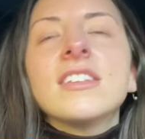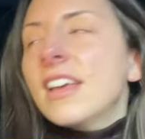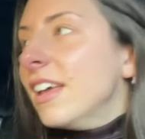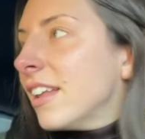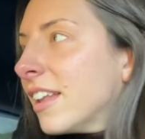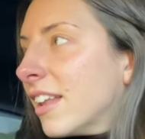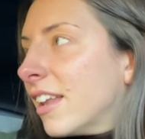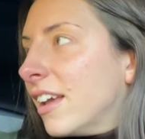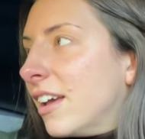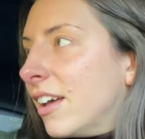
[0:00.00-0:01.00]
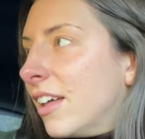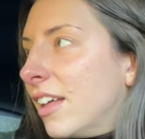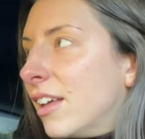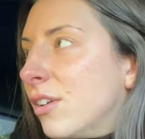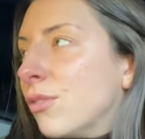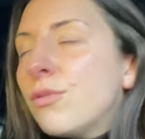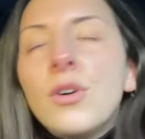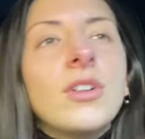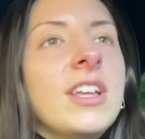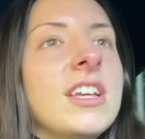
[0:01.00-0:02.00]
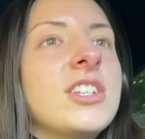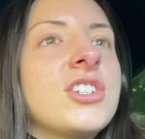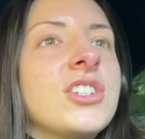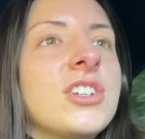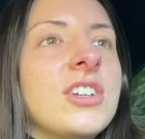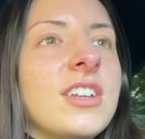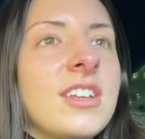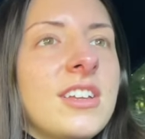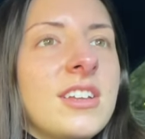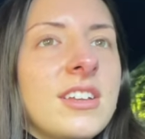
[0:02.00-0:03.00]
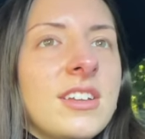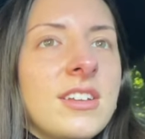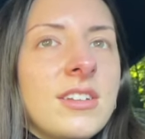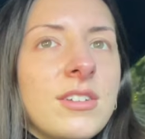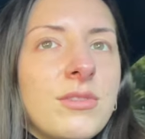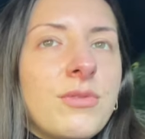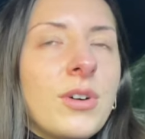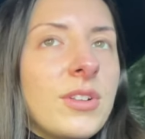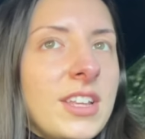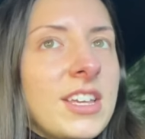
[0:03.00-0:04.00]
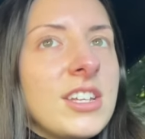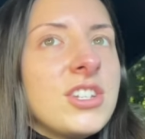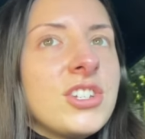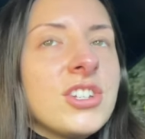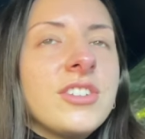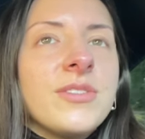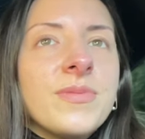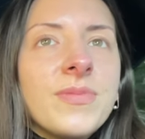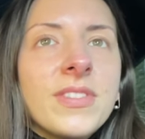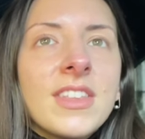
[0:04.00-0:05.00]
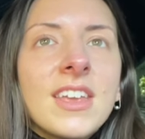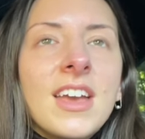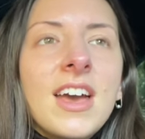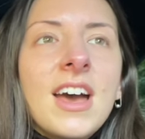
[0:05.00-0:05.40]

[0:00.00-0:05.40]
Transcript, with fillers: say it? Foliage. Not foliage. foil. Foliage. Yes, there you